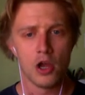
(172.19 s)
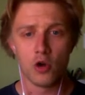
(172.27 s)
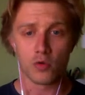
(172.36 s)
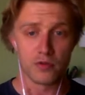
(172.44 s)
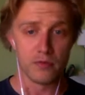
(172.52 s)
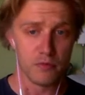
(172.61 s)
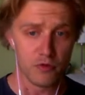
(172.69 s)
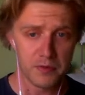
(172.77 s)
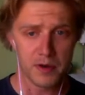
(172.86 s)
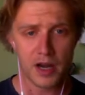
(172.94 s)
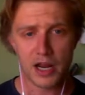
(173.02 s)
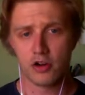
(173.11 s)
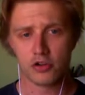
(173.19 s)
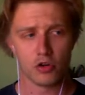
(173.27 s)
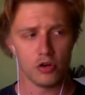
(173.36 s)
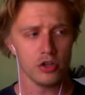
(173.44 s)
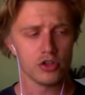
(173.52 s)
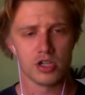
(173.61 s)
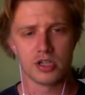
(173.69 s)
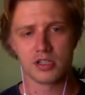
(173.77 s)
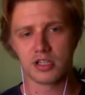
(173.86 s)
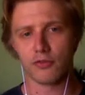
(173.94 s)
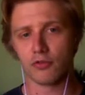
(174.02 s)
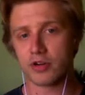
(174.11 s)
With movement and no torch,
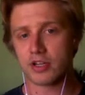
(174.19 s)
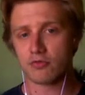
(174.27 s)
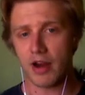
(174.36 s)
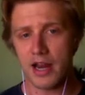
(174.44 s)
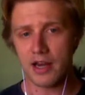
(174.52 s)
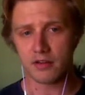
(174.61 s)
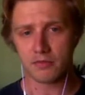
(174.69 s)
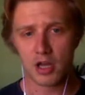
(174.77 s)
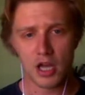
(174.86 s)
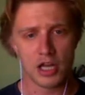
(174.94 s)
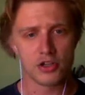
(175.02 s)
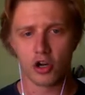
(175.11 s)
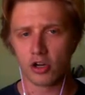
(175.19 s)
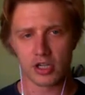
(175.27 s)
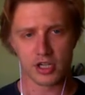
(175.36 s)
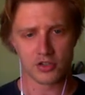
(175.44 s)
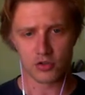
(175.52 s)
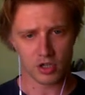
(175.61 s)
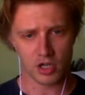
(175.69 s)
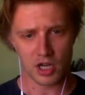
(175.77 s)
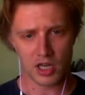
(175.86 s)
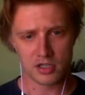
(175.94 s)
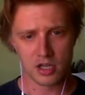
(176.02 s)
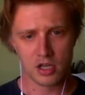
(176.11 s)
discovery is random and totally
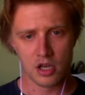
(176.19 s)
disorganized.